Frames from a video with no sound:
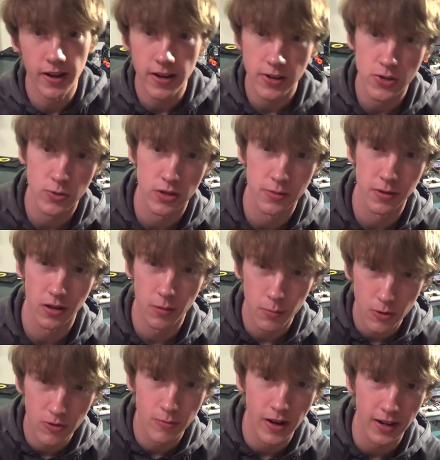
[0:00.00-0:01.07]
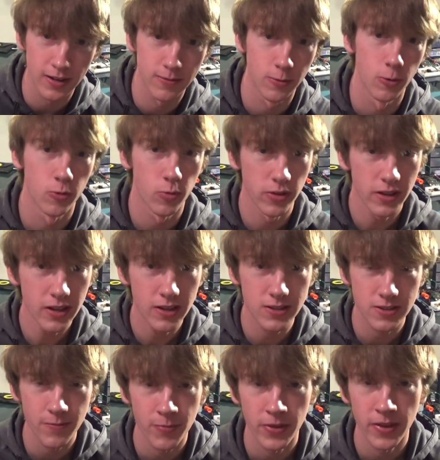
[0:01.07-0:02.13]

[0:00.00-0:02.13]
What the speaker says: You just want to be able to move back and forth with ease.